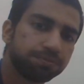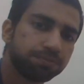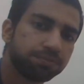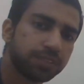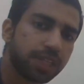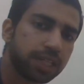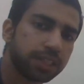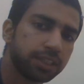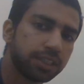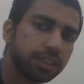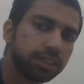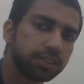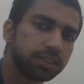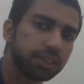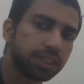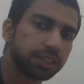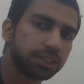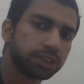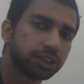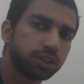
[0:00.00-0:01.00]
tactical
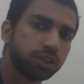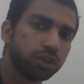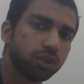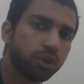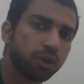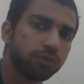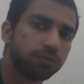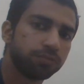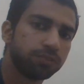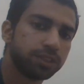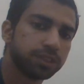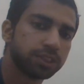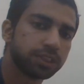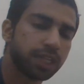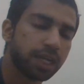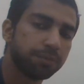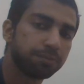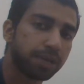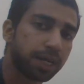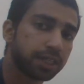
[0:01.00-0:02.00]
section of this
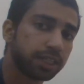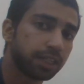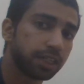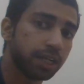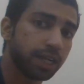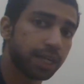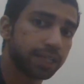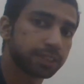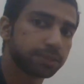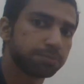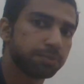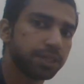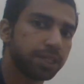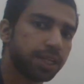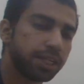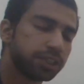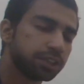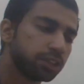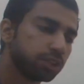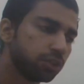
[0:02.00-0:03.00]
game, tactical
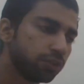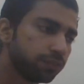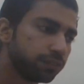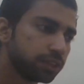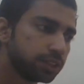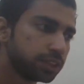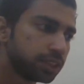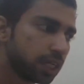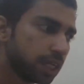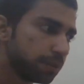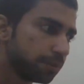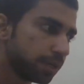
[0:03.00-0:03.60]
explanation of this game.